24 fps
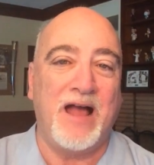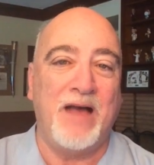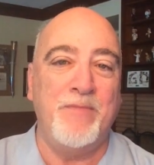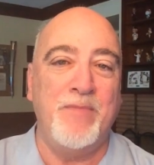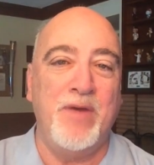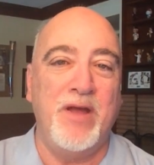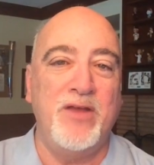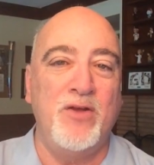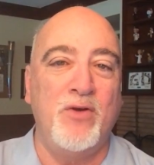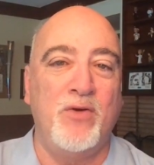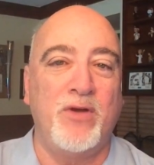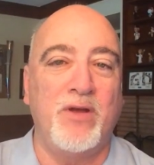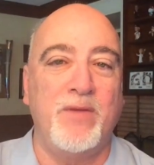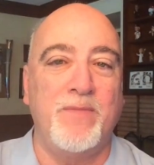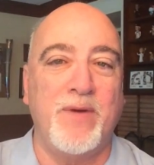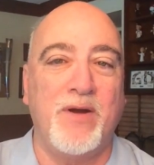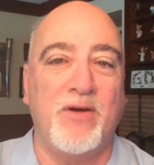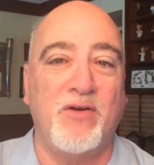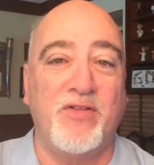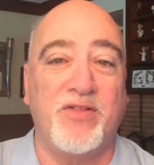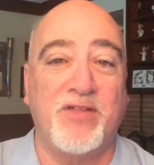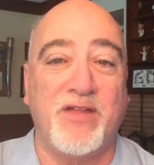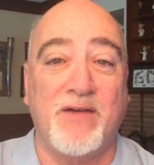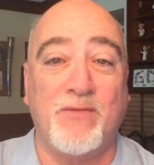I met Yogi
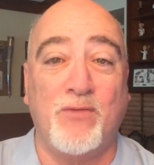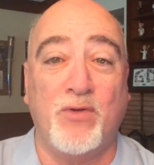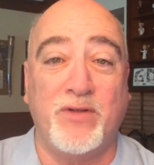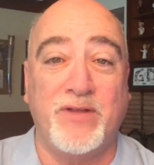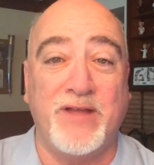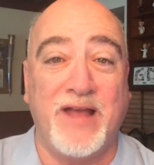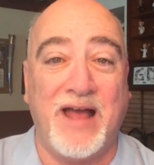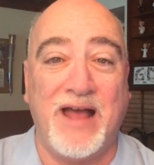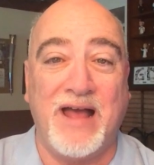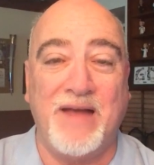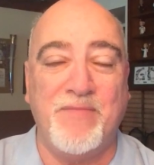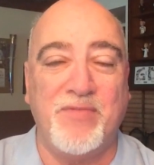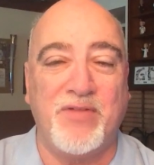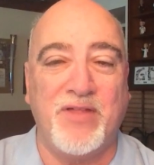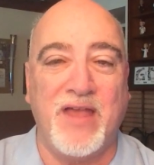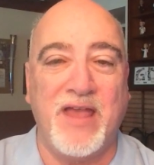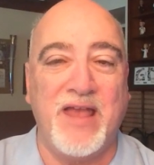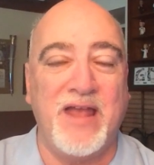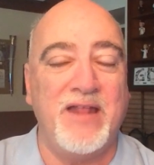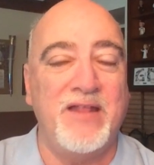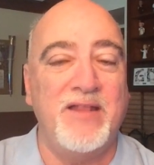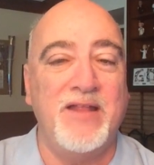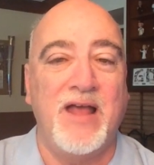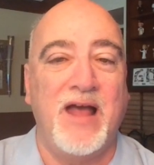Berra several times,
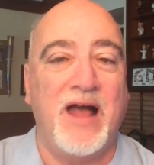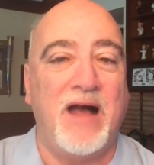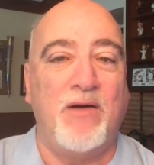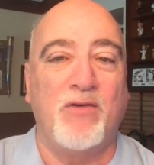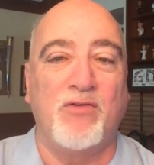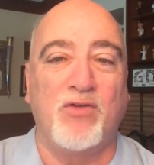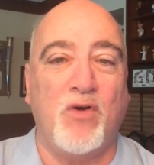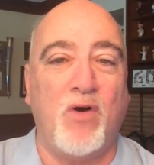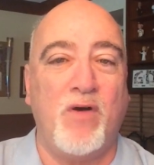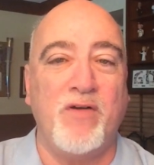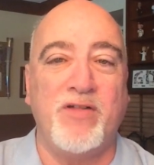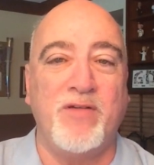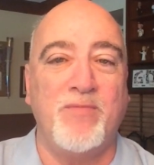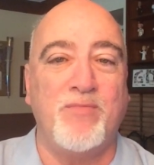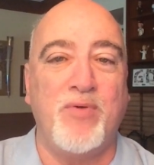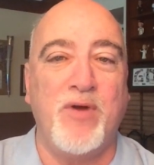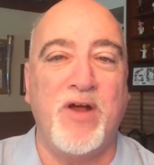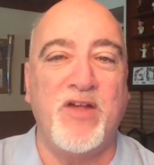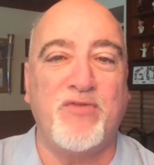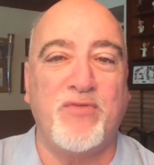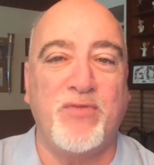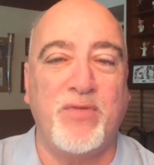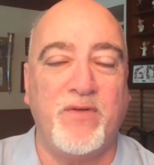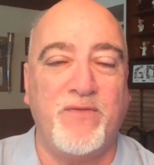and I was always
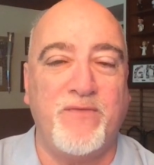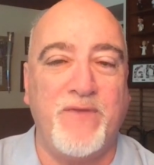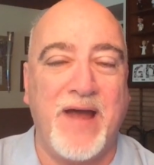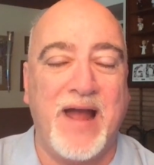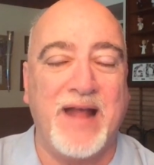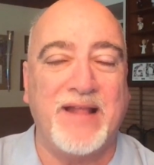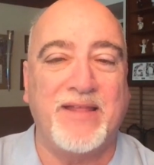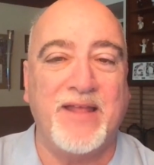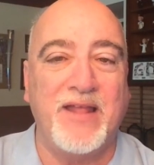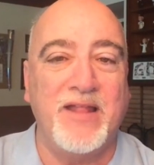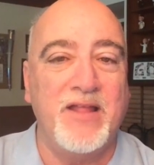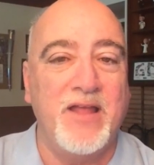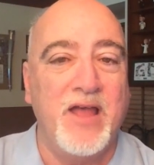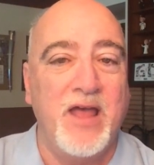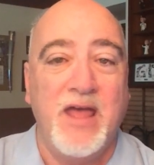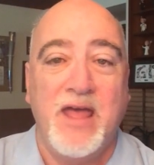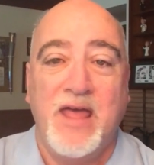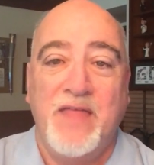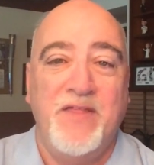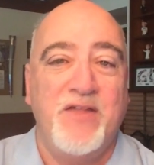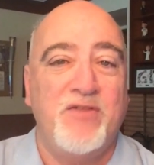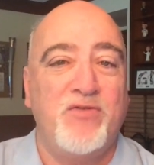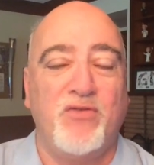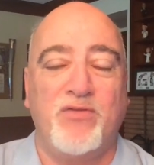impressed with the fact that
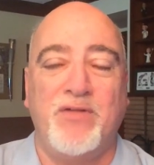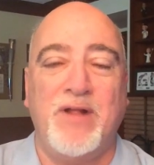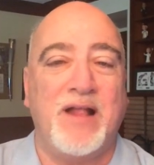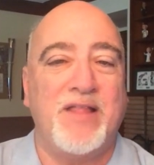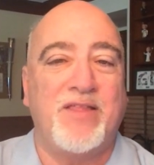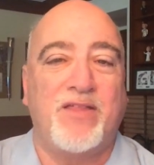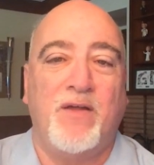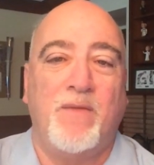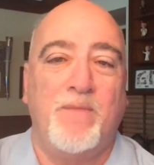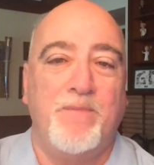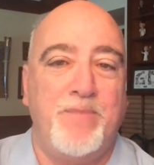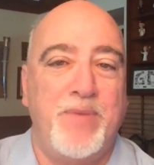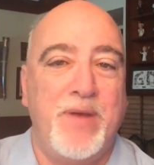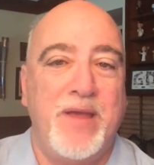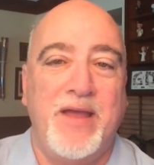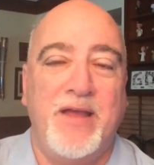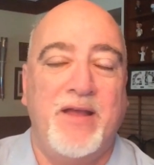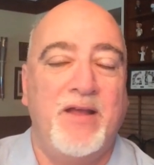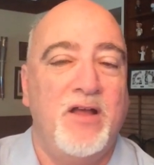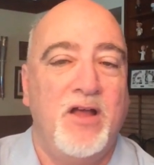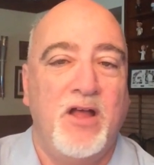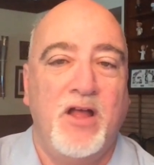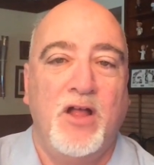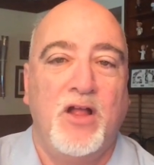this was not some
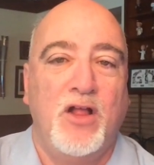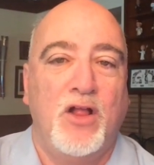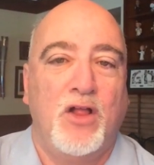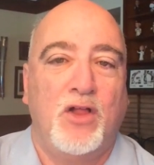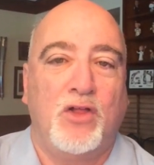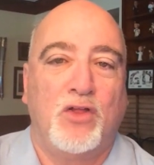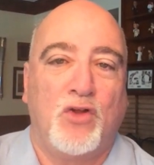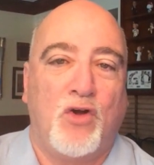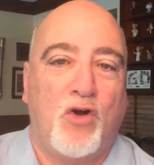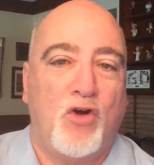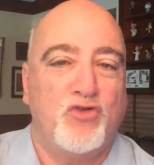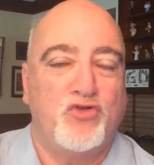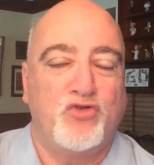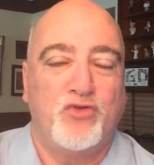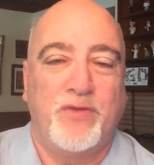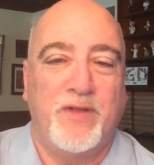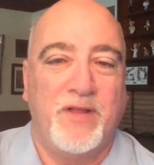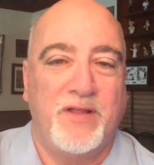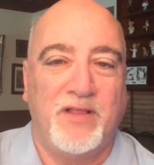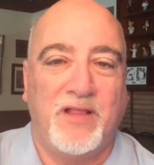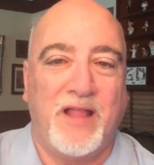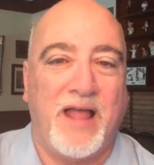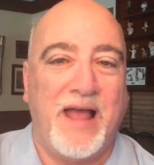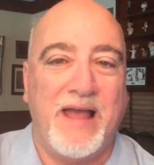big larger
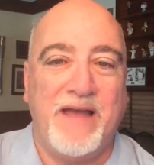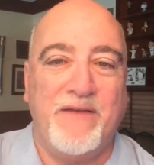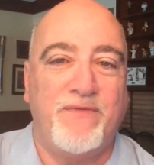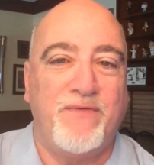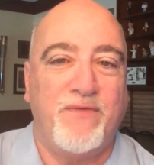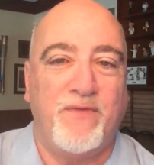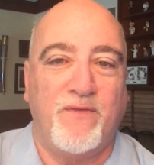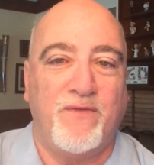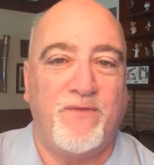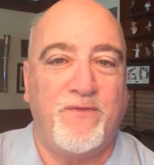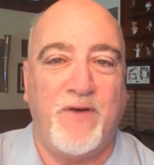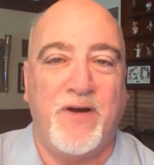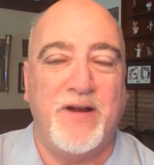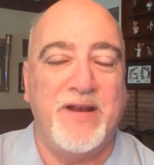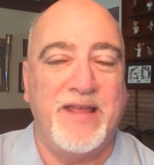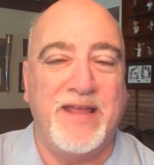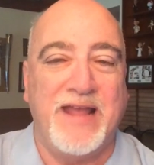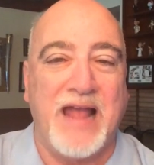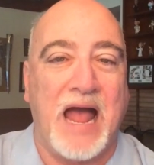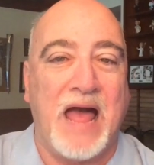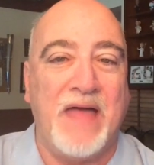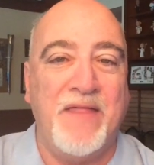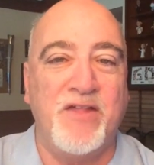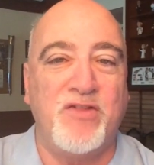than life,
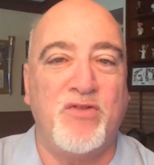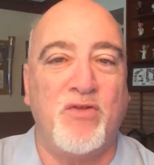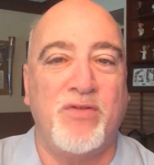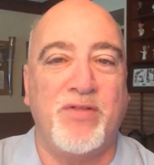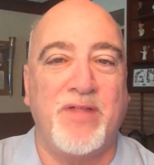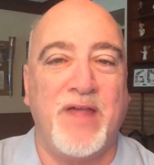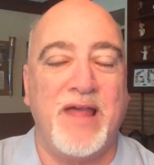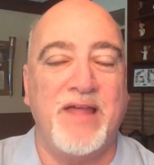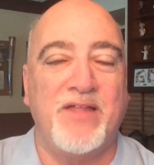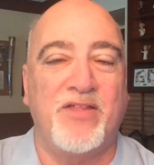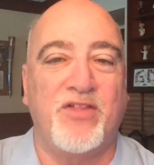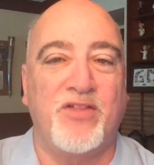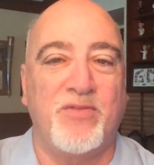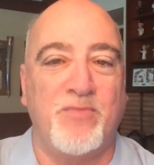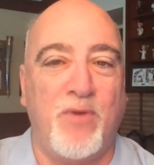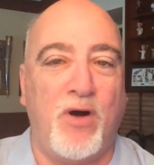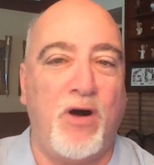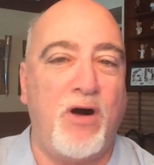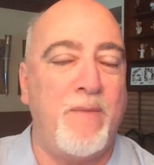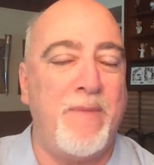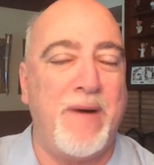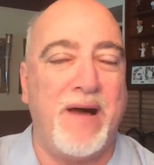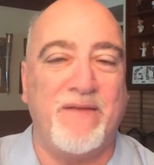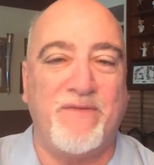funny guy. This was a
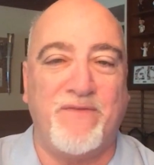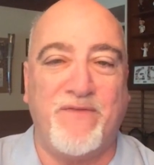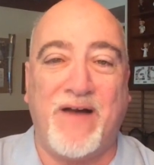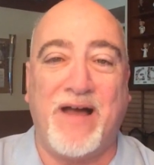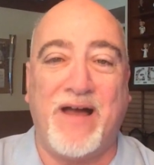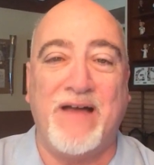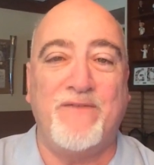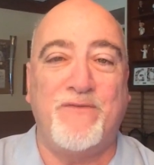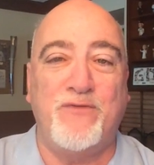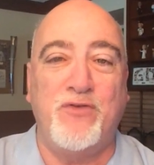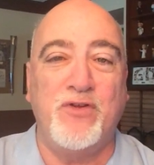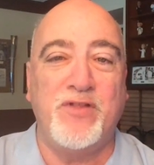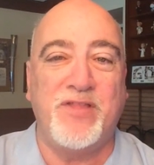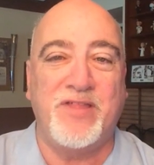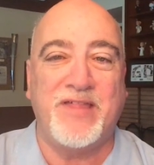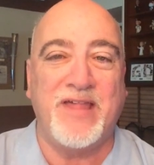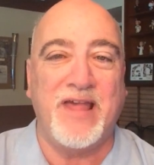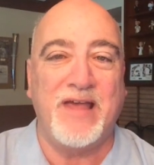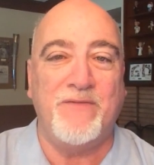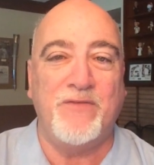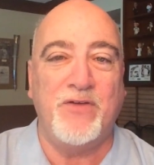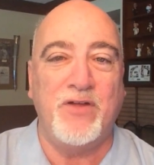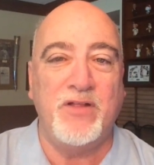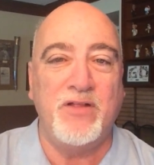small, about five foot
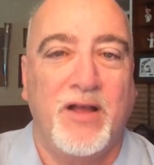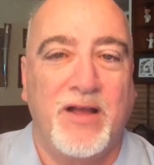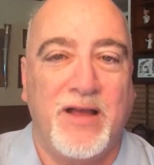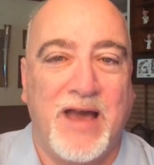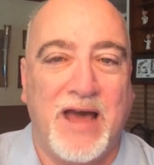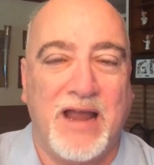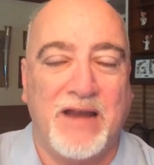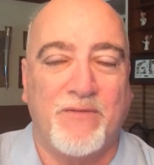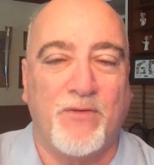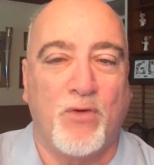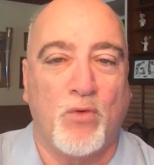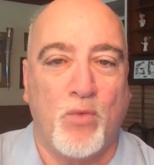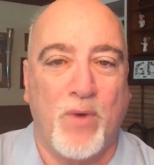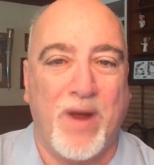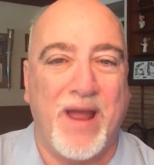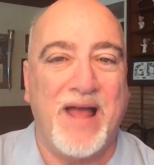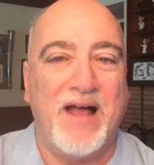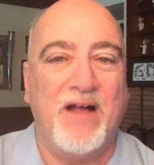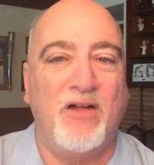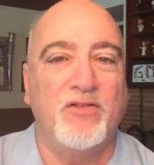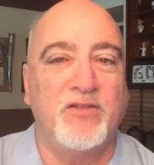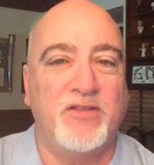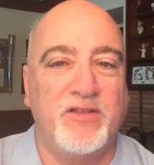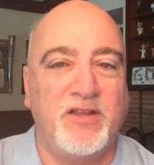seven, kind of a
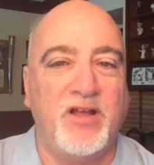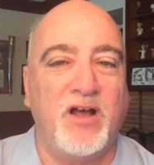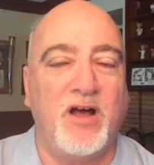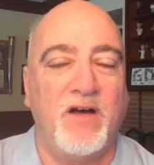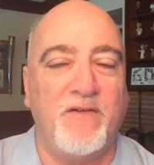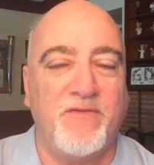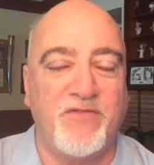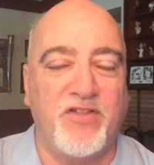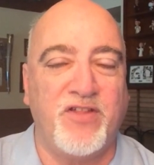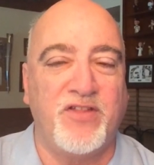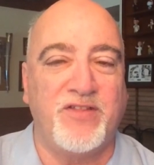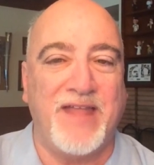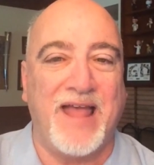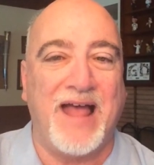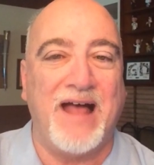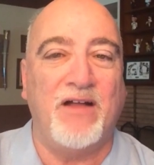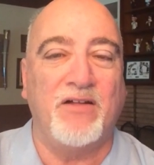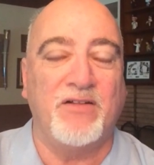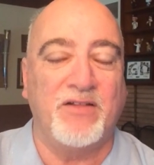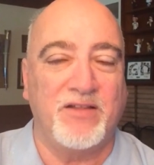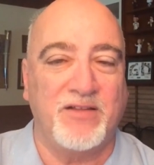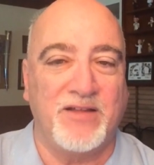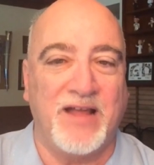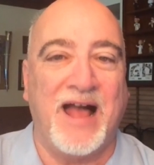round, tough,
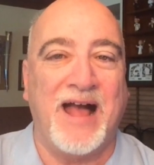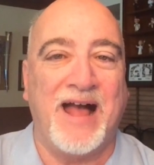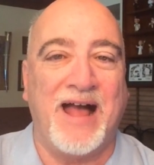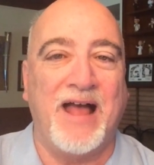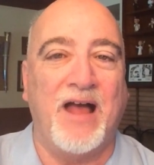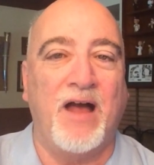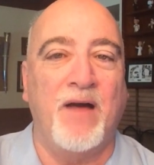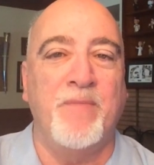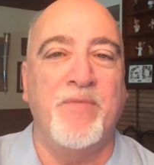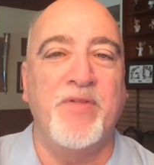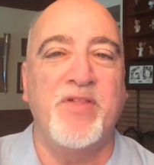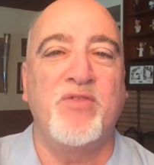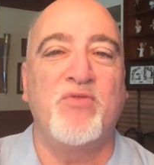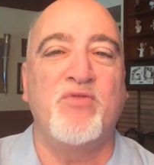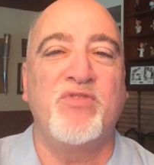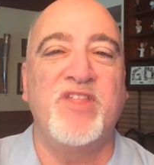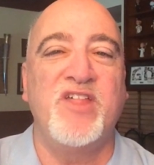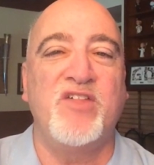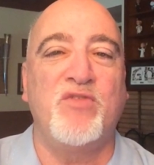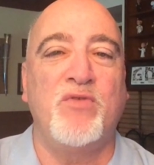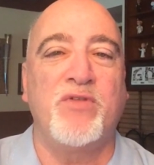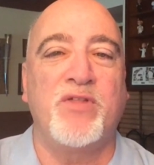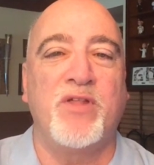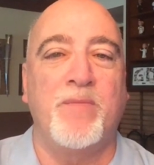stout guy. Uh, this was,
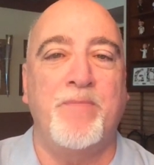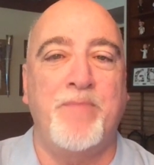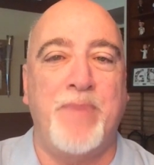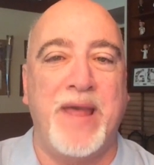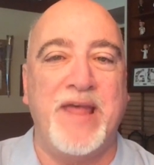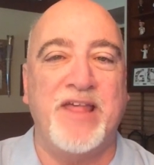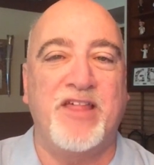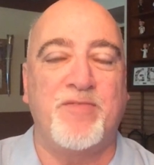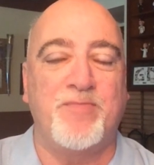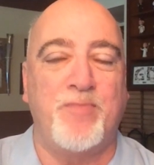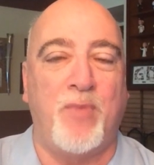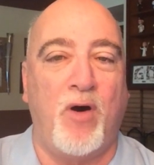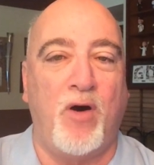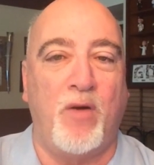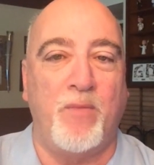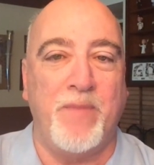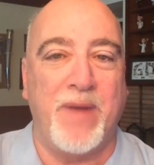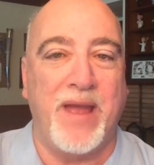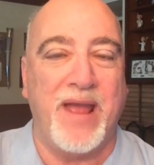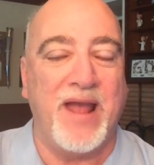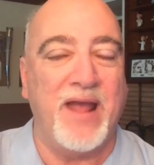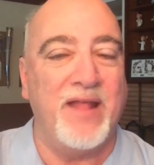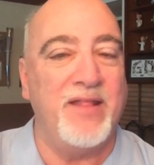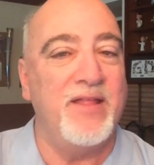this was a baseball
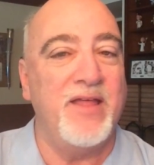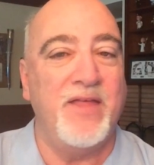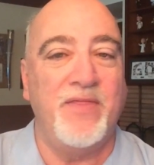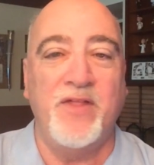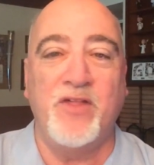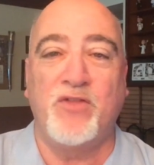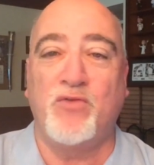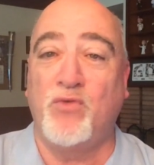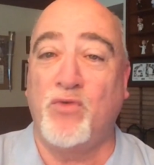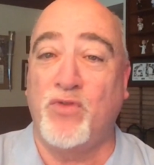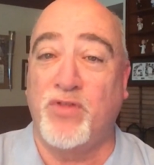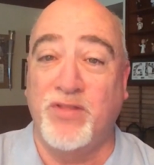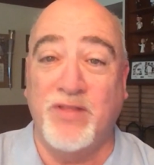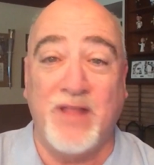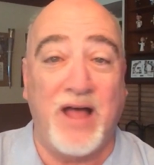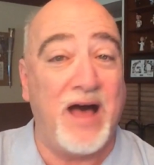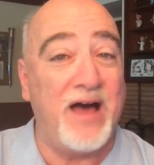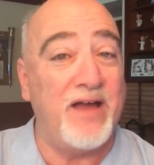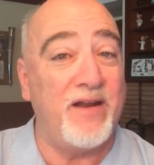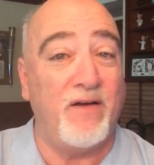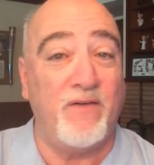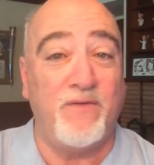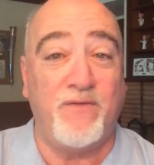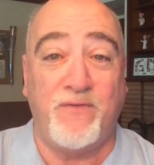man. This was
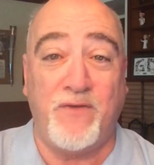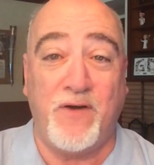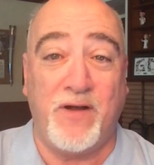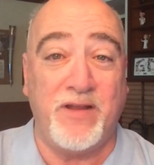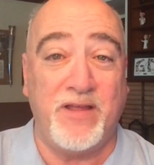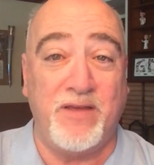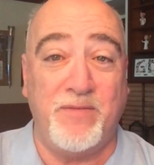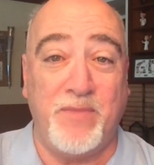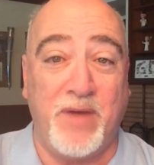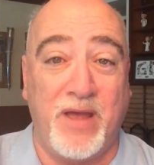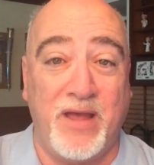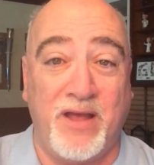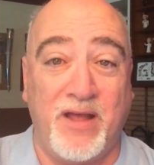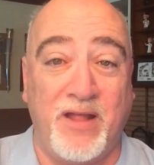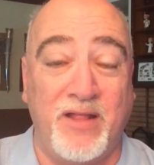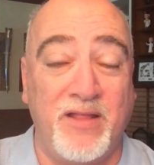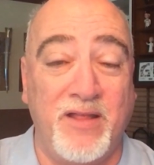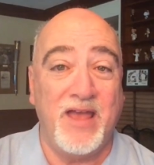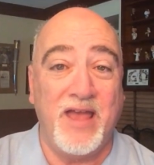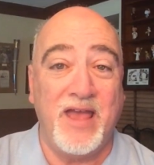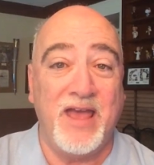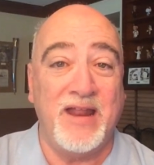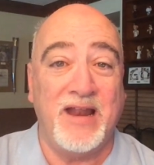not a funny man.